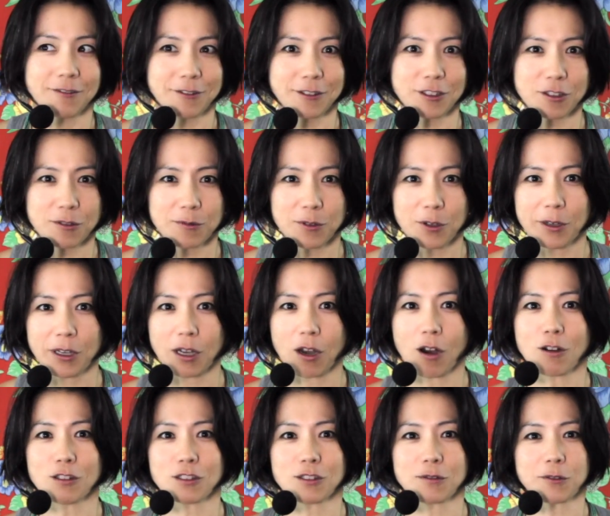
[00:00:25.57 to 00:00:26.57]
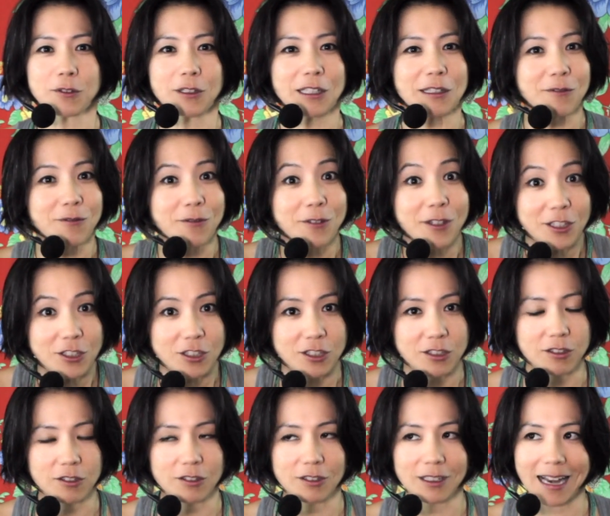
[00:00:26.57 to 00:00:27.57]
First of all, it calls for a
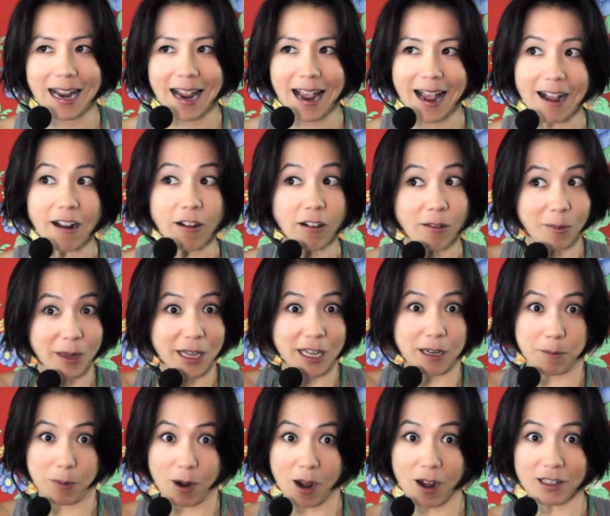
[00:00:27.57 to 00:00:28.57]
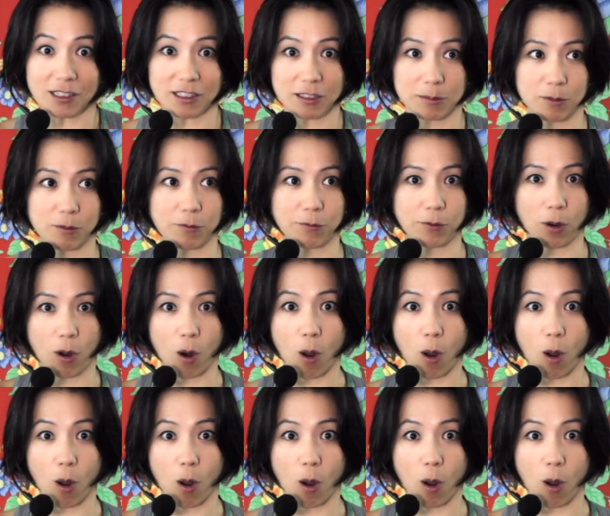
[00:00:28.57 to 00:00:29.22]
vision on how to make it possible for